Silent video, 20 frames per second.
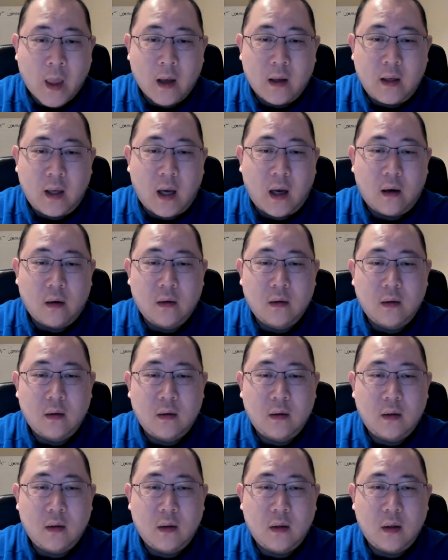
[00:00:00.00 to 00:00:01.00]
Now,
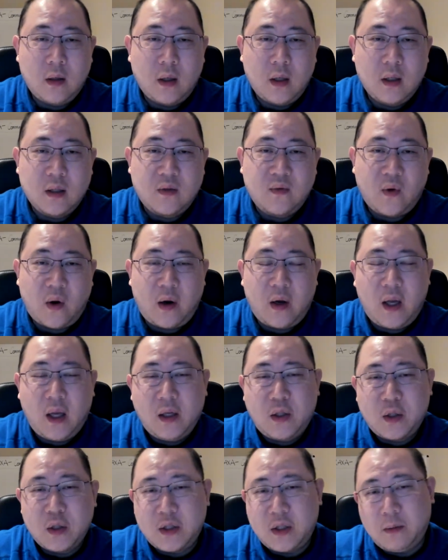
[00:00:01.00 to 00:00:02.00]
it's very
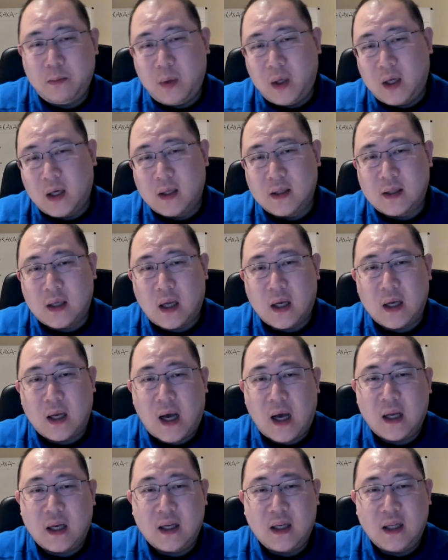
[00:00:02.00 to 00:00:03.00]
interesting because a
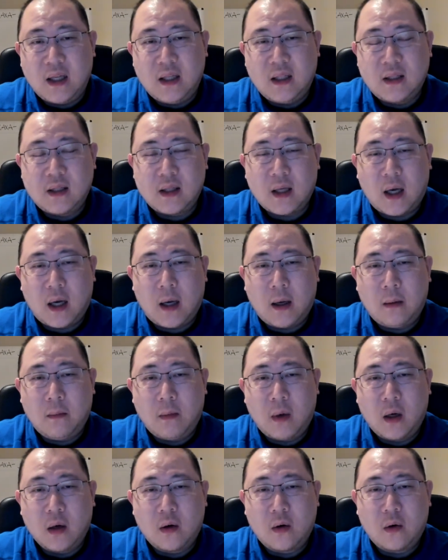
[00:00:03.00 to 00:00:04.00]
lot of these
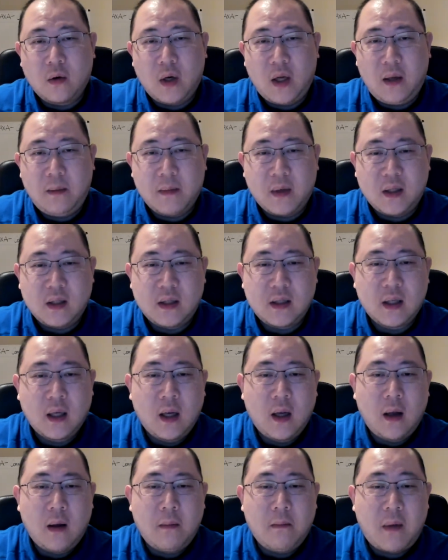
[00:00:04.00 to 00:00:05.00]
um, agreements
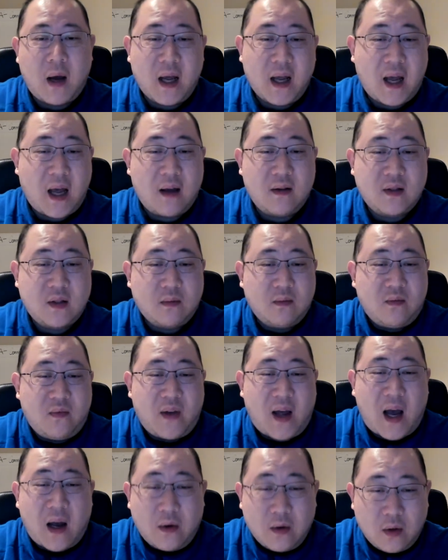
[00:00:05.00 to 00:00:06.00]
might have some
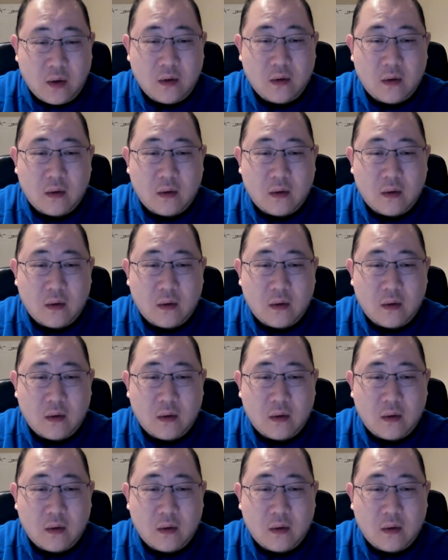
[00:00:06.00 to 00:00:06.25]
value,